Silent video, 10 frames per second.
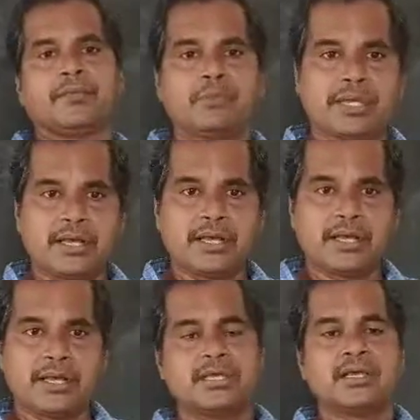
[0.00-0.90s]

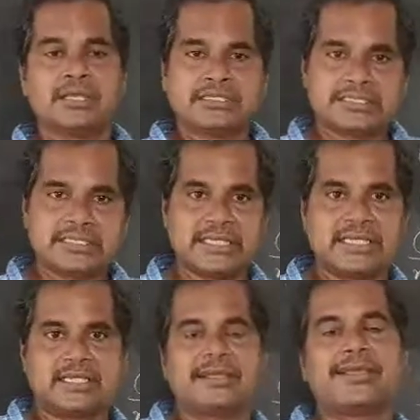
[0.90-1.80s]
Because
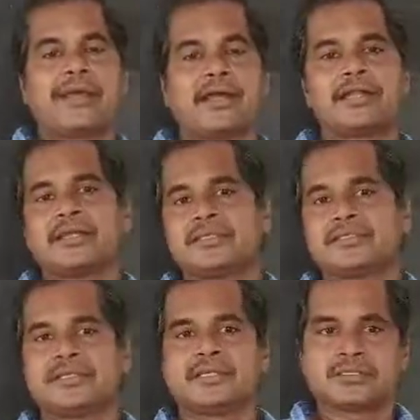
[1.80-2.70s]
sea
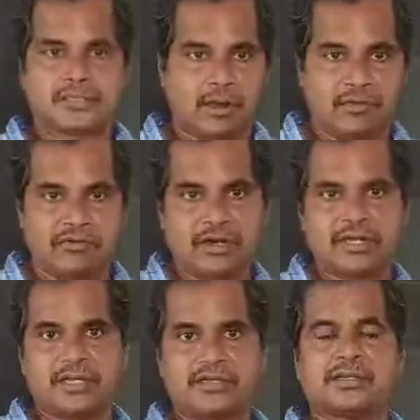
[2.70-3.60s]
contains salt
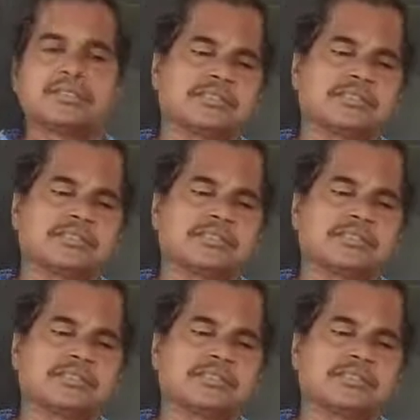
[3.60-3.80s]
water.